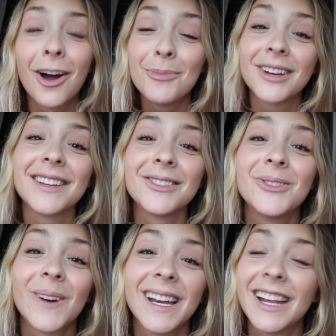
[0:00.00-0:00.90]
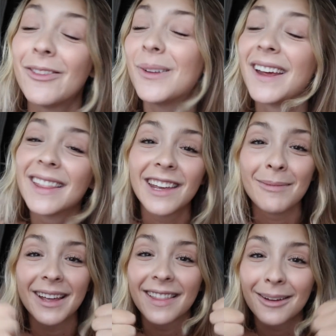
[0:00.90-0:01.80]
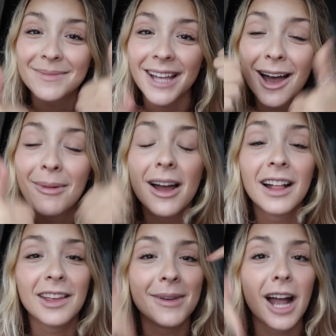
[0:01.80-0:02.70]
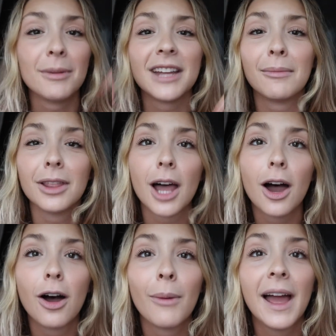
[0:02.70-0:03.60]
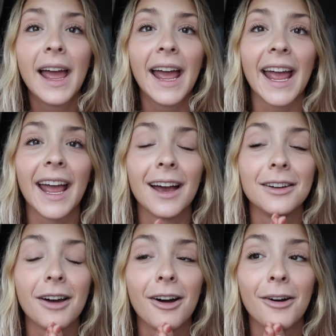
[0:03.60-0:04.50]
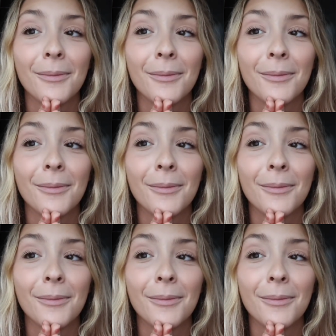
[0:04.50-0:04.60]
I hope you guys enjoyed it. If you did, leave me a thumbs up, leave me a comment down below, and now